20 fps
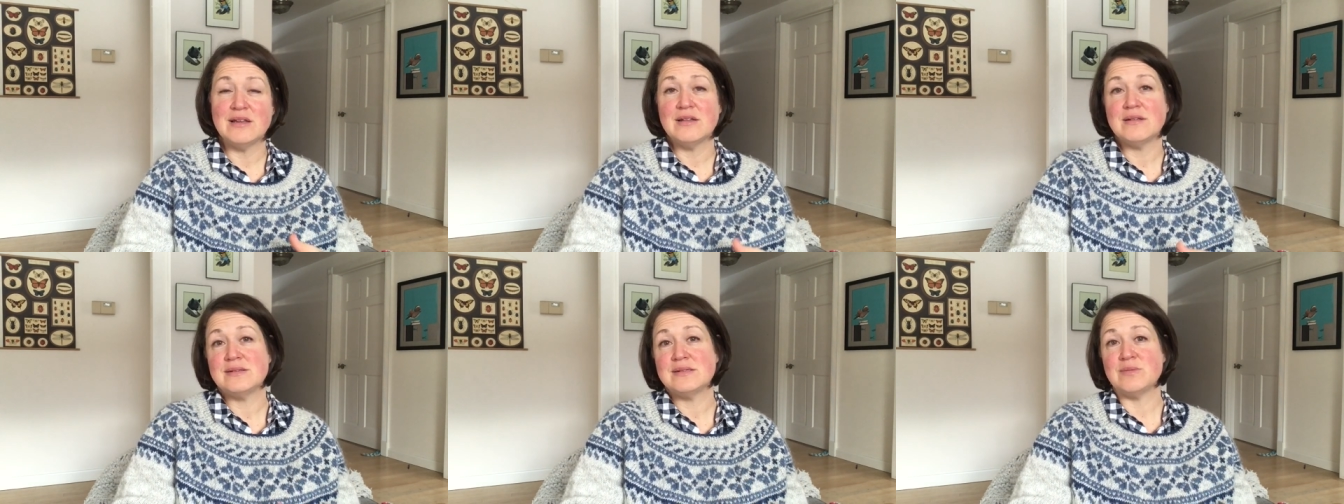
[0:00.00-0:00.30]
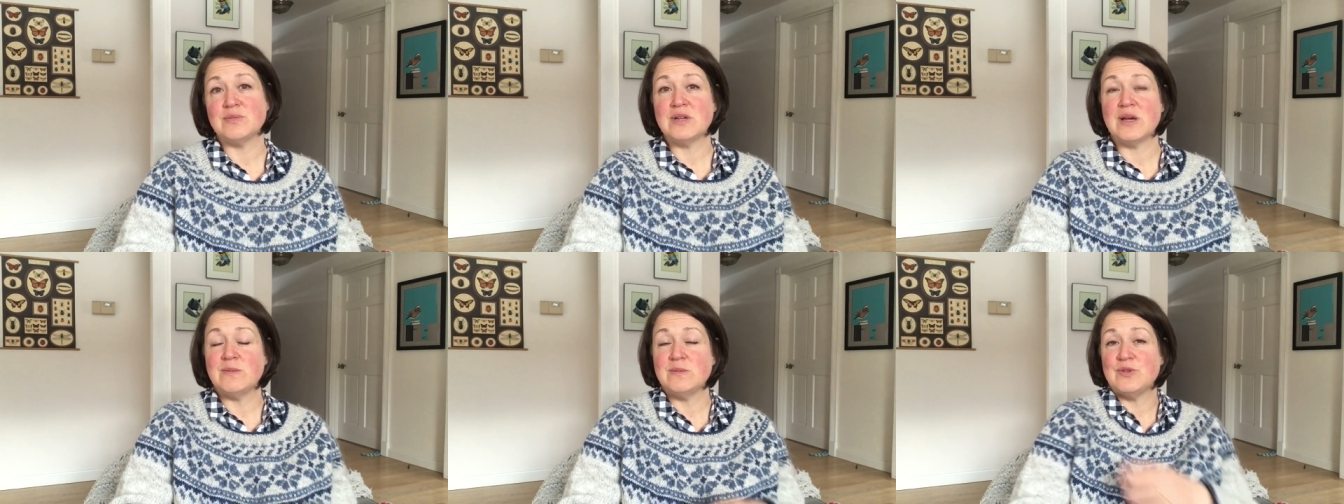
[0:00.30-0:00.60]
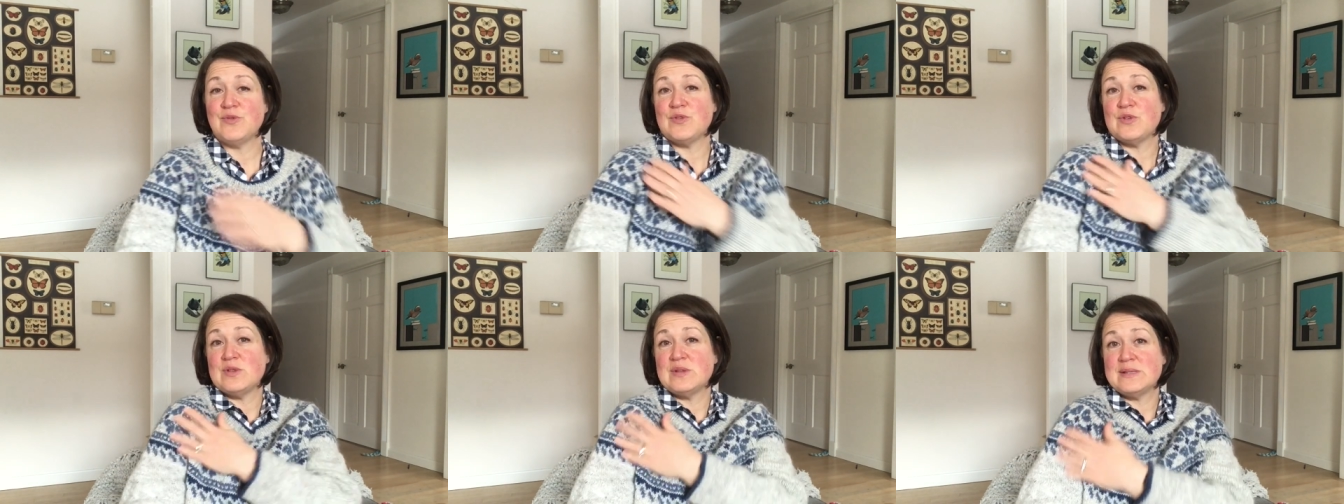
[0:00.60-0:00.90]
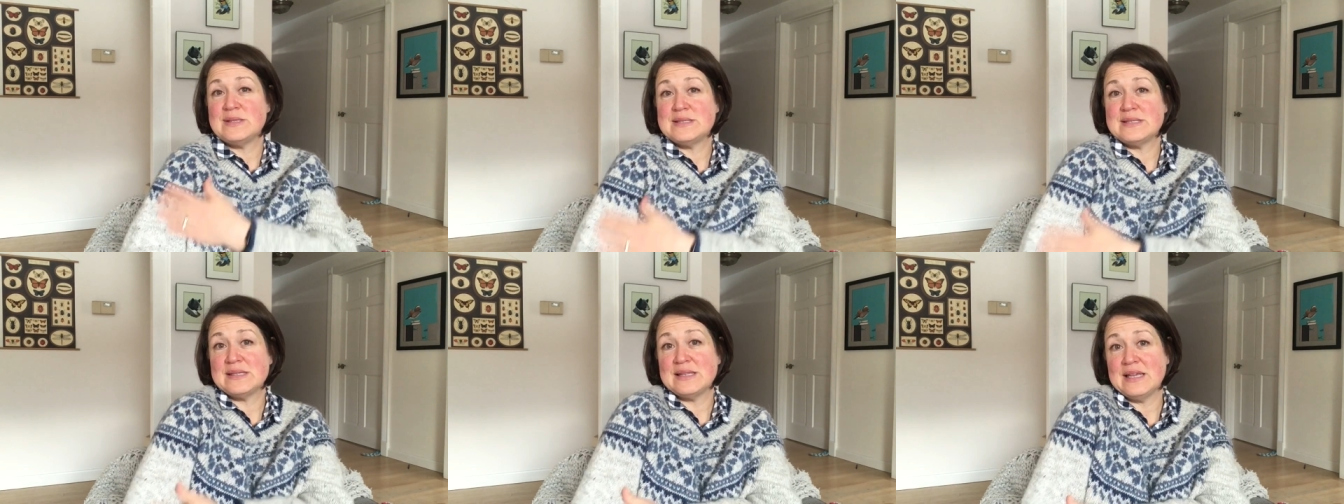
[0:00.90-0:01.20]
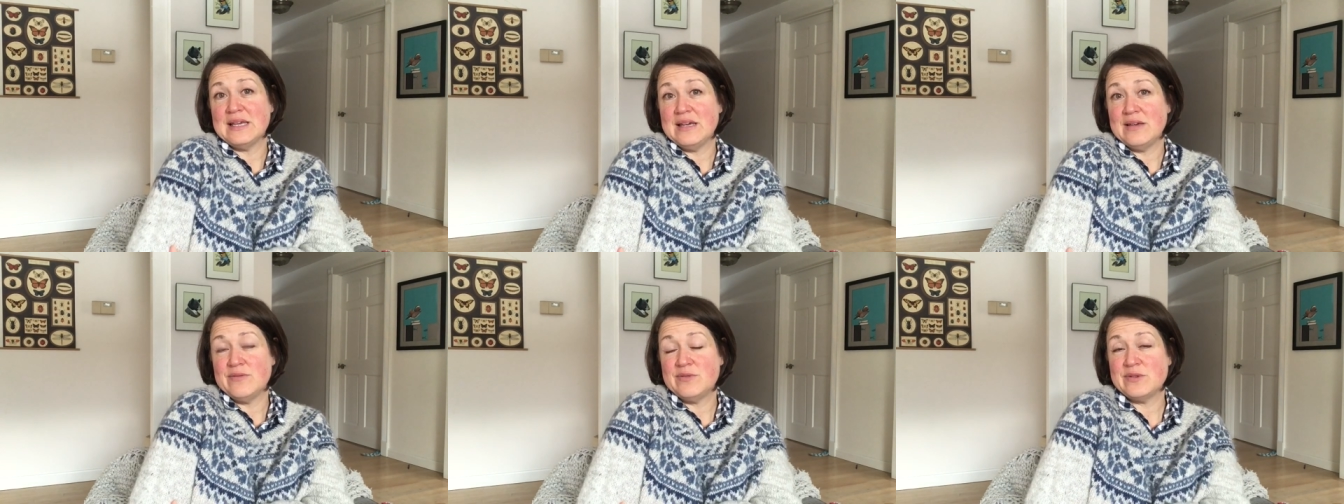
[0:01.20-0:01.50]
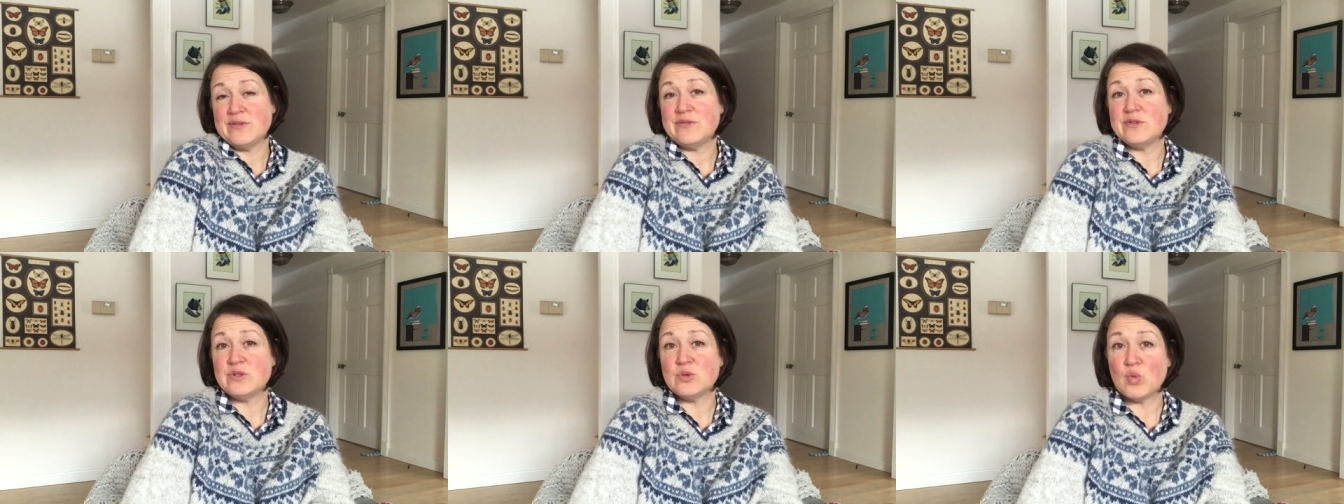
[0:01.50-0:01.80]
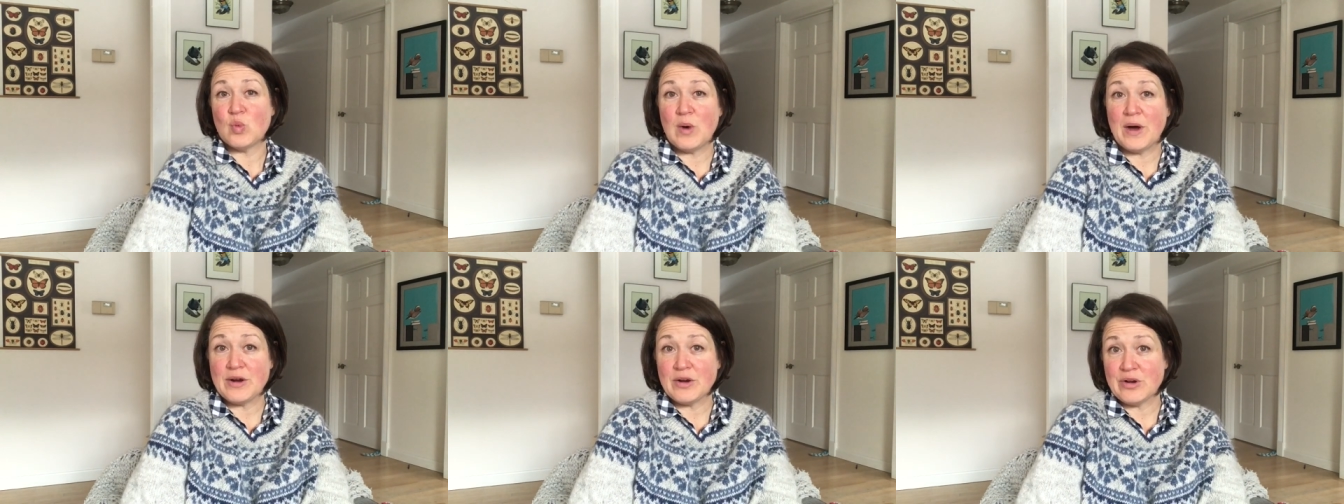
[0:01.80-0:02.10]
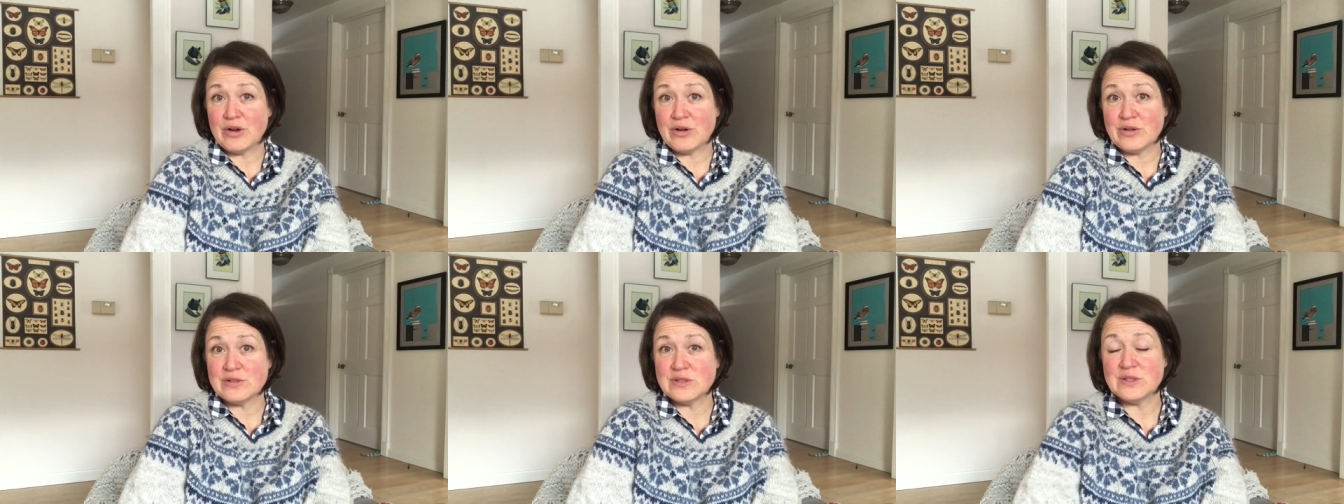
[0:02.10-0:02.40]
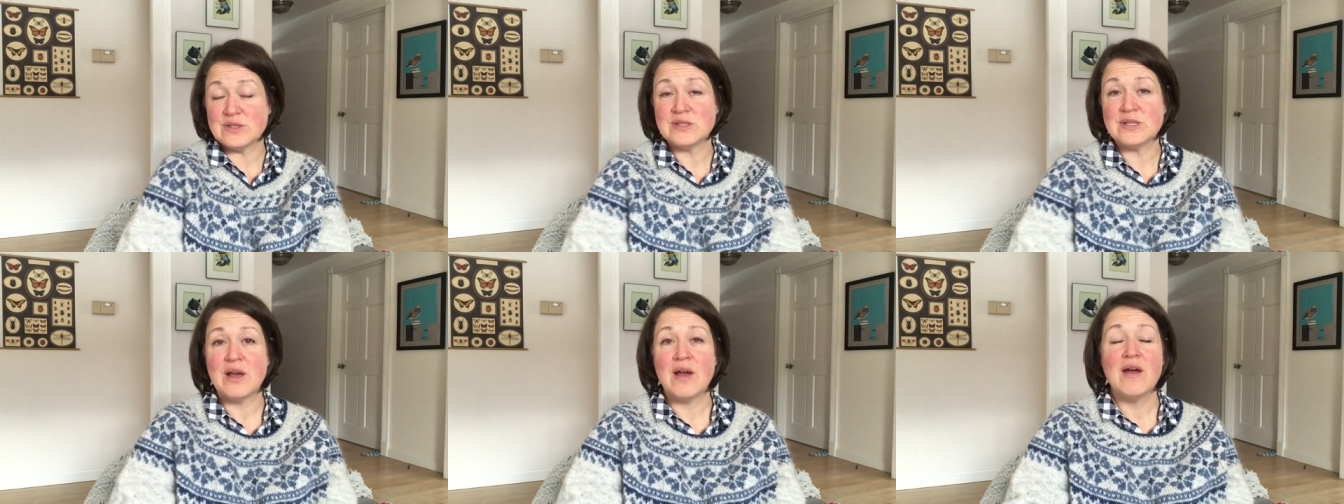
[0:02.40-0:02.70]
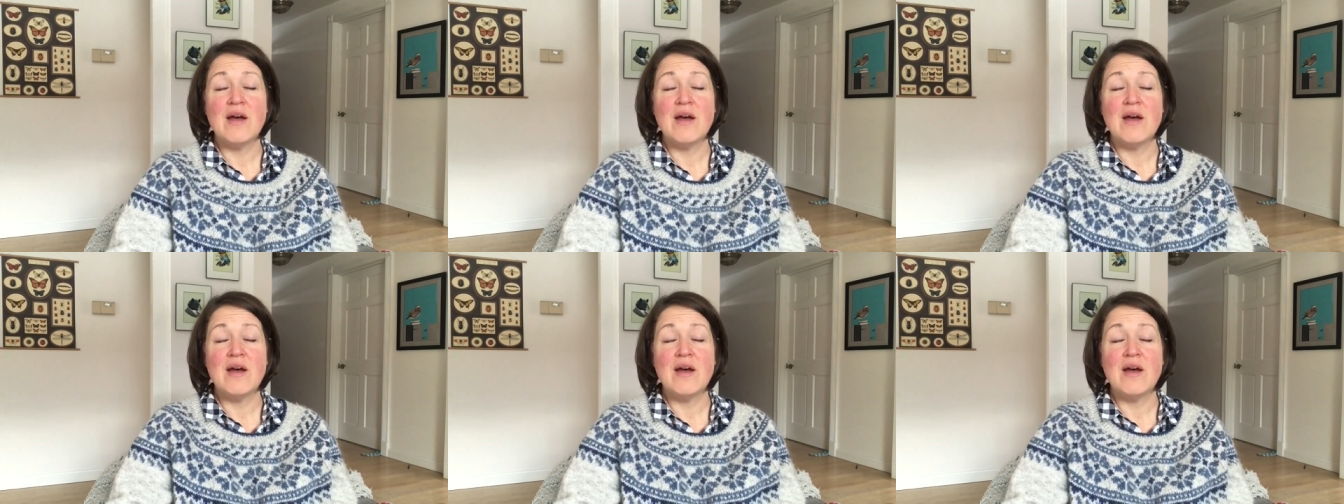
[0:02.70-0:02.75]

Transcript: sometimes for the sleeves of sweaters.